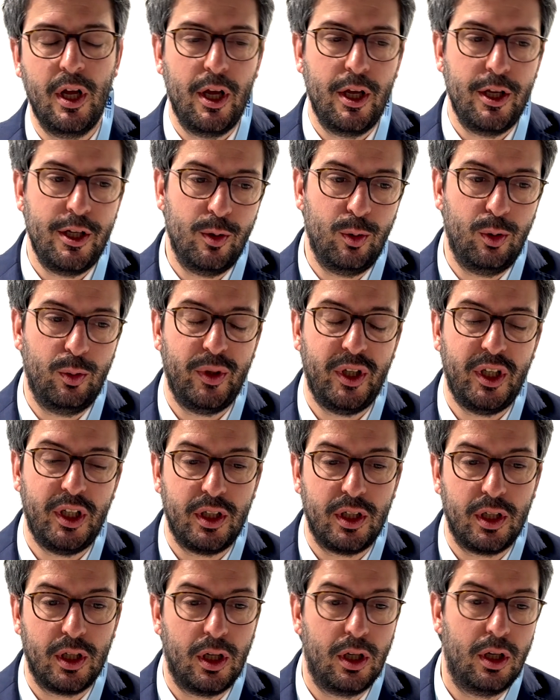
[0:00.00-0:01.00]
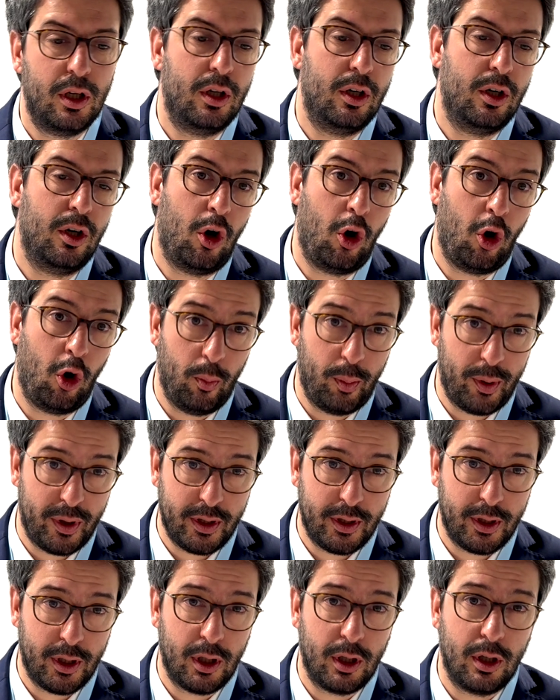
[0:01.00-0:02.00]
You would mean
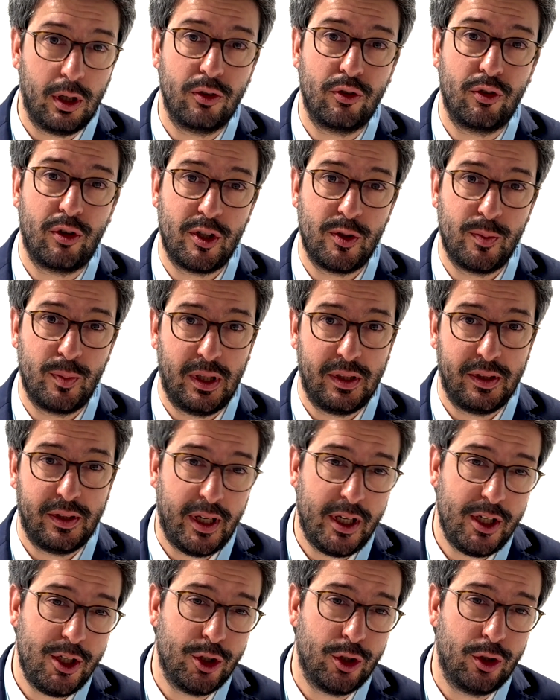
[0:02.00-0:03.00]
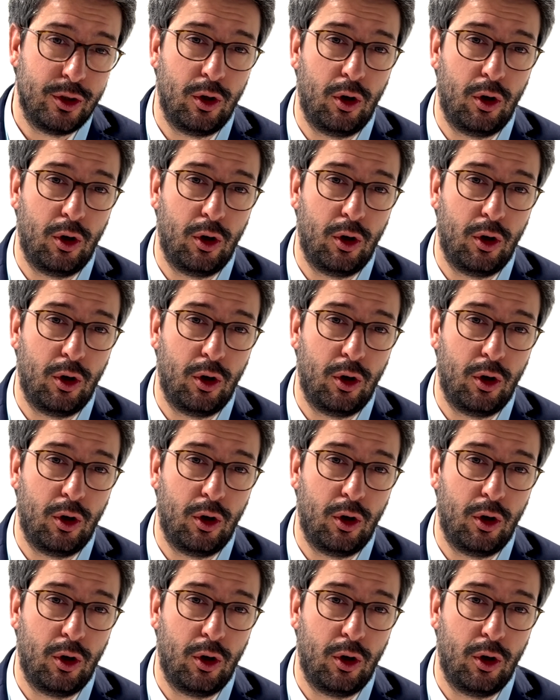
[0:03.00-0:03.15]
open transplantation